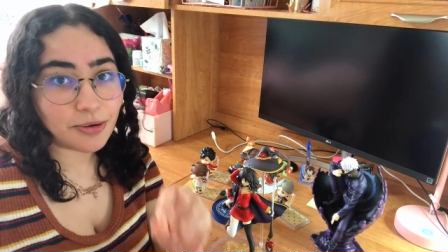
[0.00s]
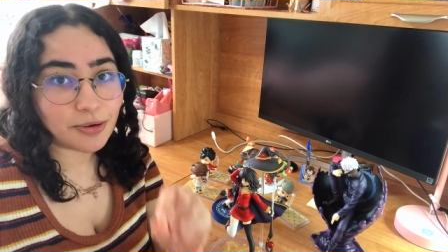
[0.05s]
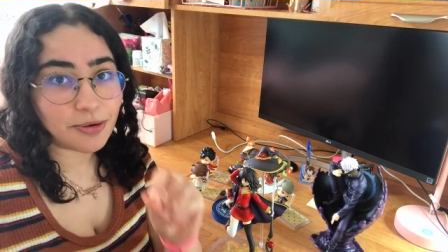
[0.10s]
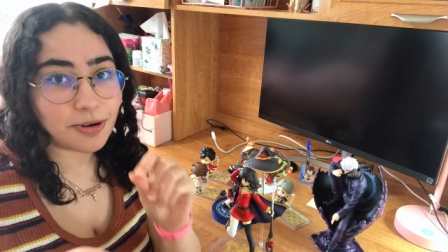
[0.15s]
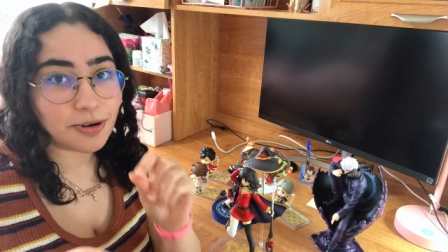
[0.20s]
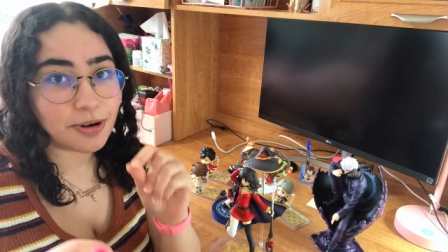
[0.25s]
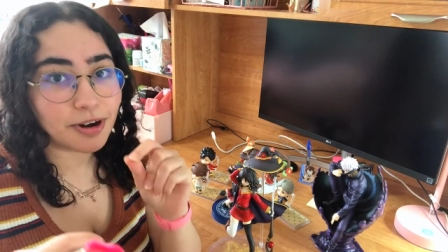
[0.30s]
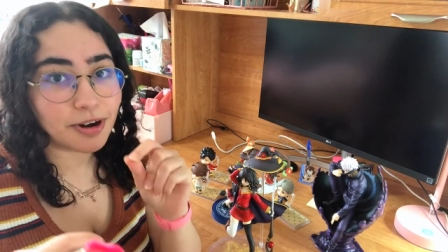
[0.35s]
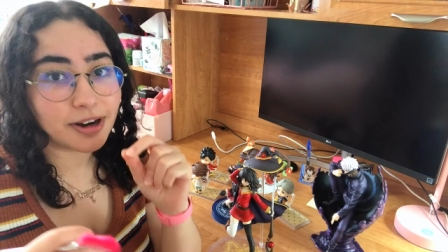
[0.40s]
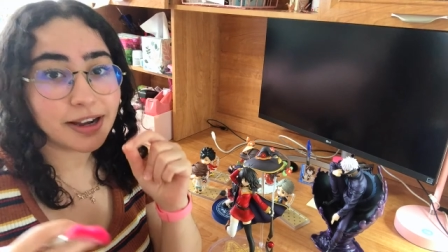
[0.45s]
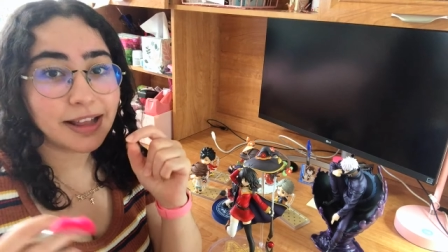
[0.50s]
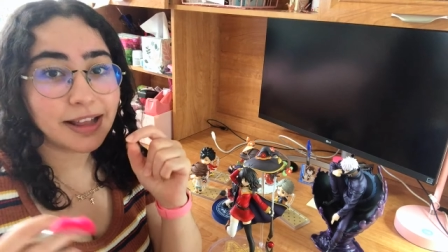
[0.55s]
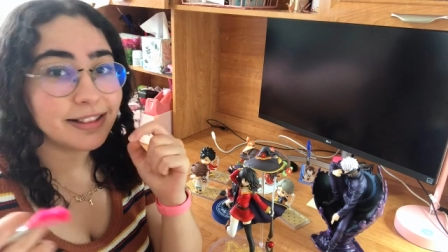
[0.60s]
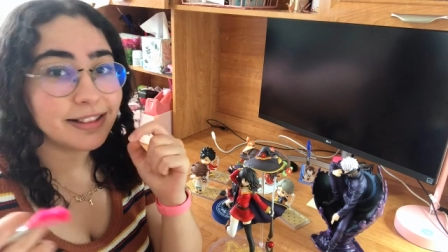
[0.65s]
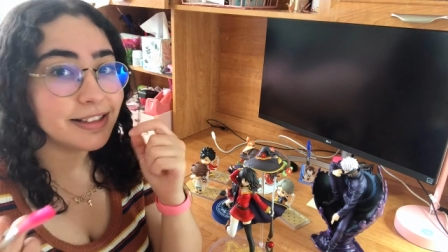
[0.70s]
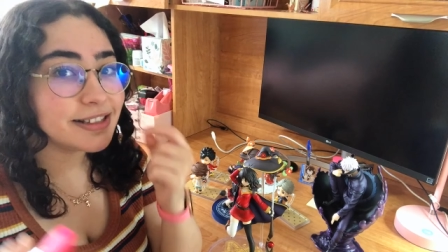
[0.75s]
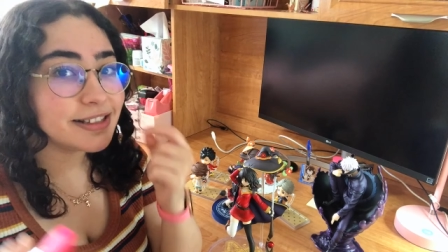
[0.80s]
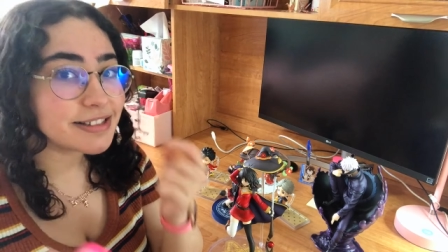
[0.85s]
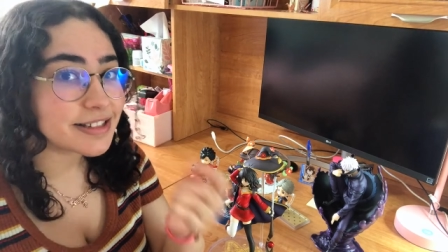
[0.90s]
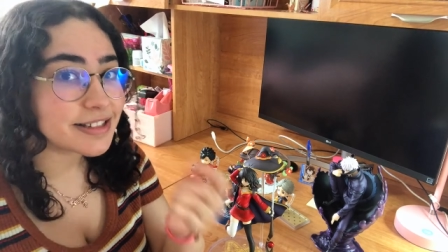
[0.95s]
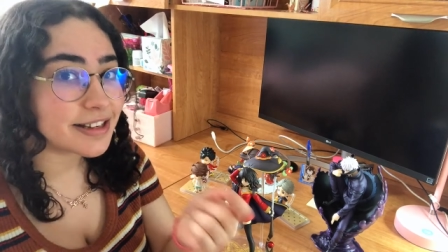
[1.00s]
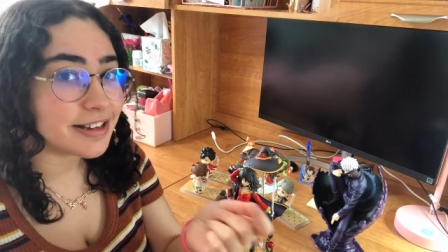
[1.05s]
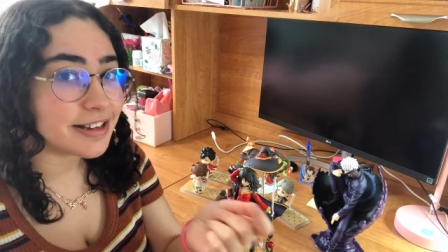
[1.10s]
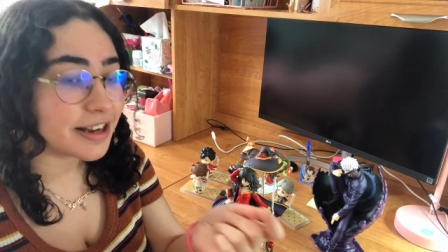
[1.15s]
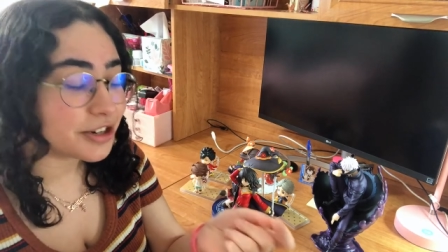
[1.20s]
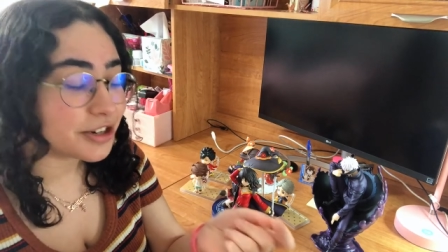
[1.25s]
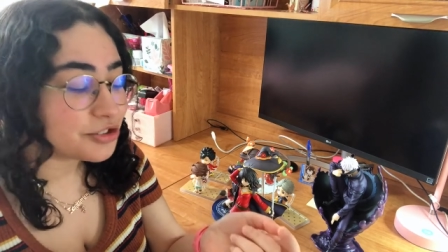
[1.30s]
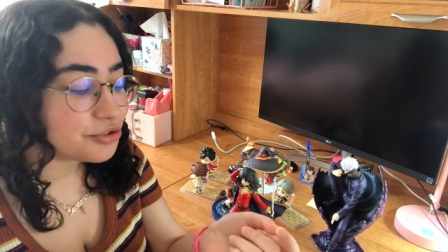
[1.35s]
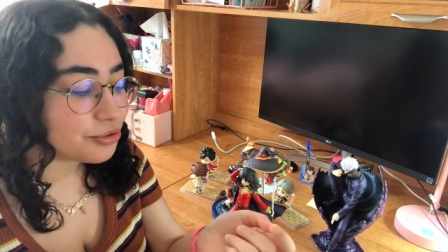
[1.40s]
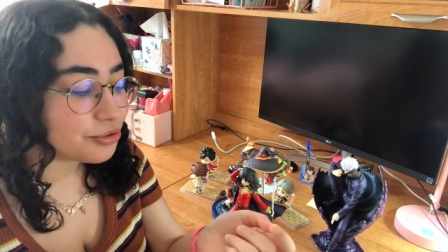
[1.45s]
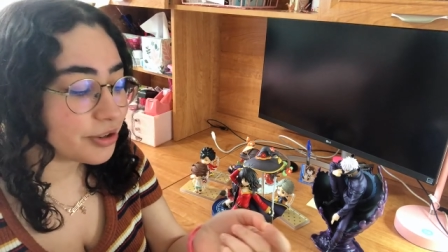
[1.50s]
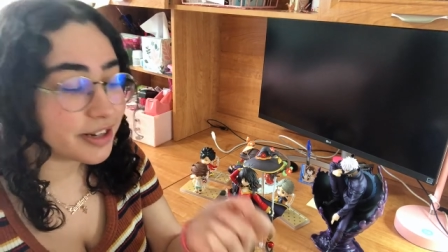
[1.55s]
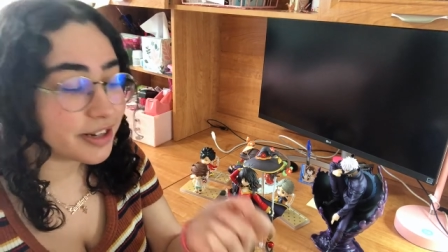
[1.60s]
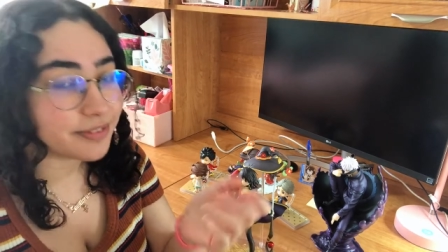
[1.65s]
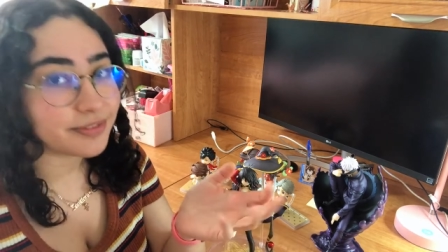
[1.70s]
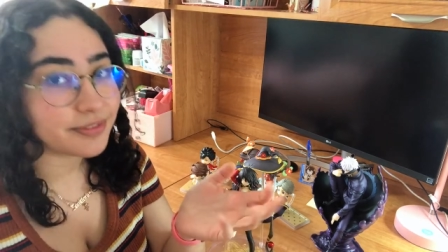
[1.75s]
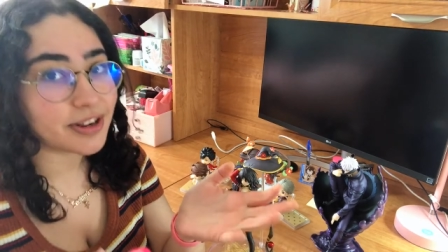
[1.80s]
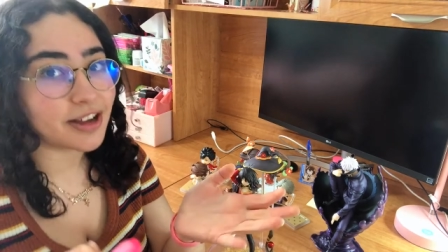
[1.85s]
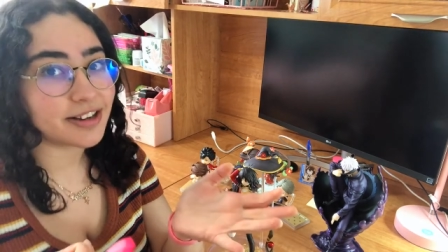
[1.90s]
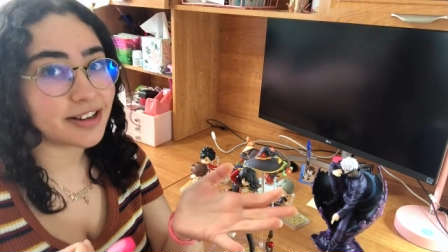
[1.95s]
or at least an Nendoroid,
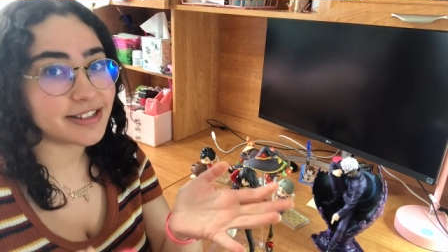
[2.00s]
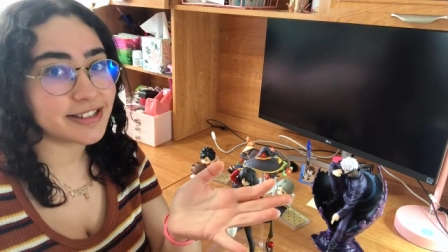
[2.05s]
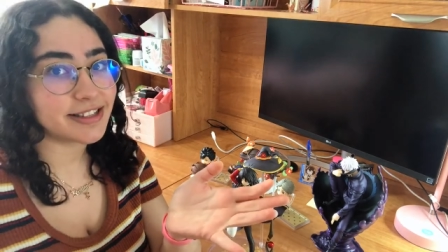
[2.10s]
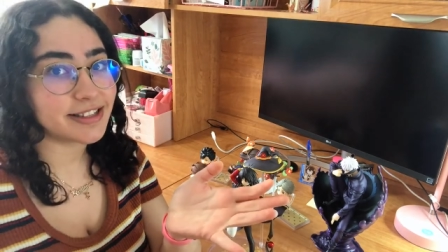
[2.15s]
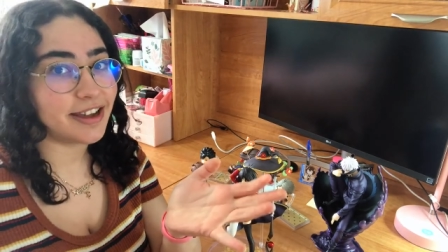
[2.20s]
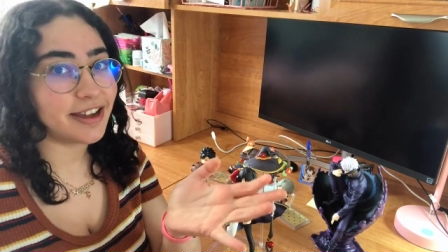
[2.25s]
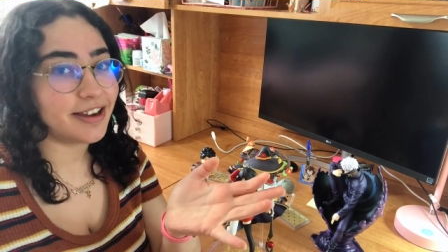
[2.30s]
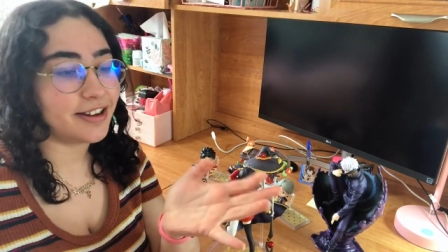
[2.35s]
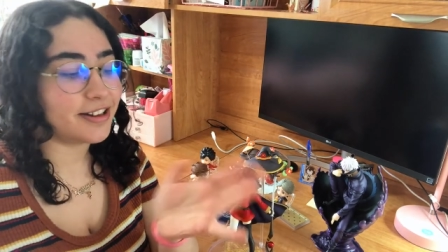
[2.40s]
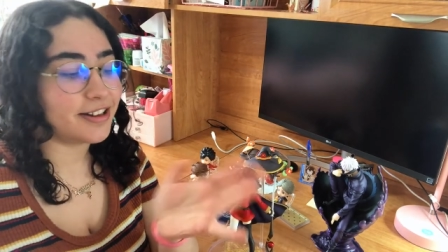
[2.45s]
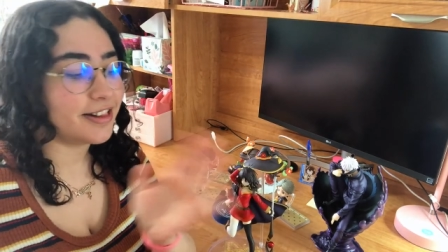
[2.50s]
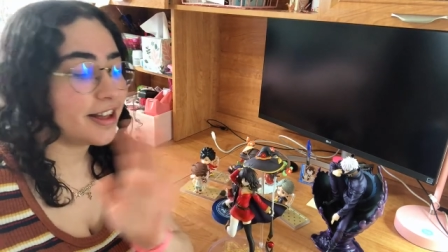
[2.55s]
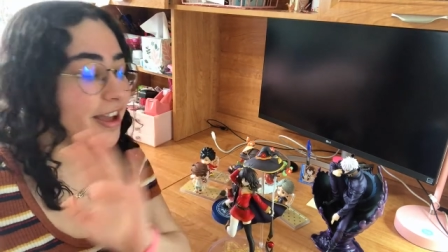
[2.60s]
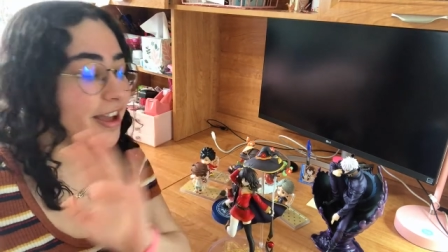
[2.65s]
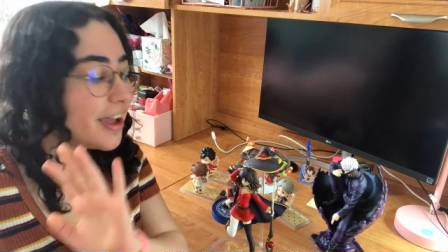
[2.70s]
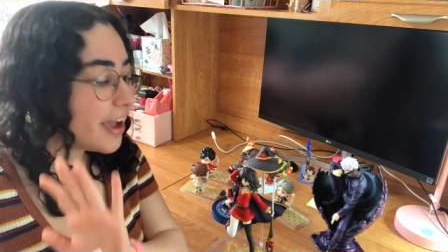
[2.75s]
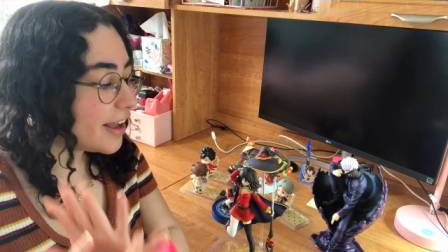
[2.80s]
if not a scale,